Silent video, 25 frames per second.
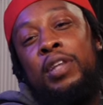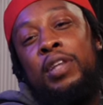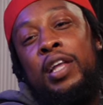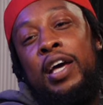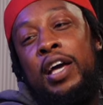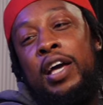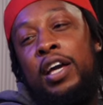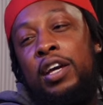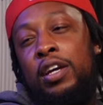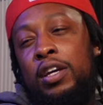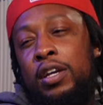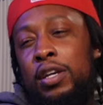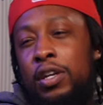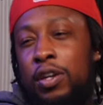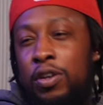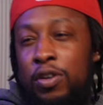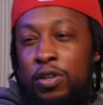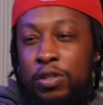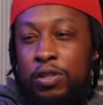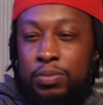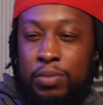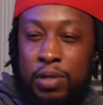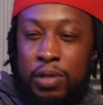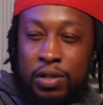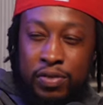Like, mm. yo,
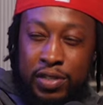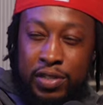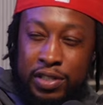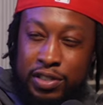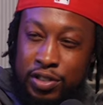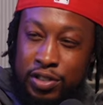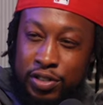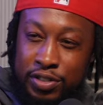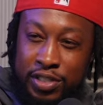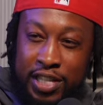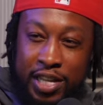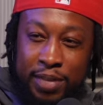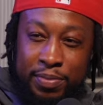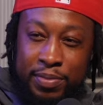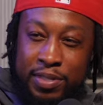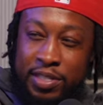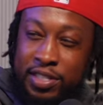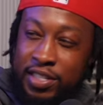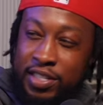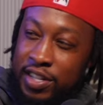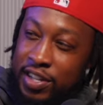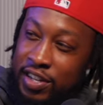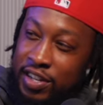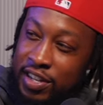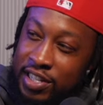is motherfuckers gonna take me
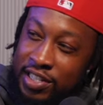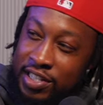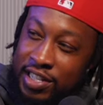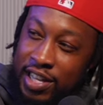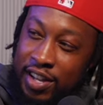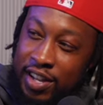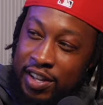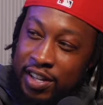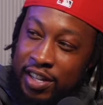serious out